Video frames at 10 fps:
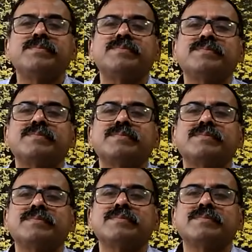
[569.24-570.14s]

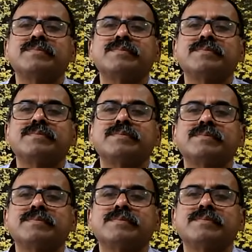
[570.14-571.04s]

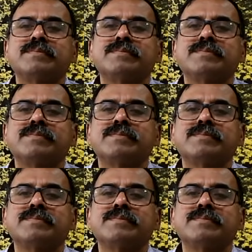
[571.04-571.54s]
[no speech]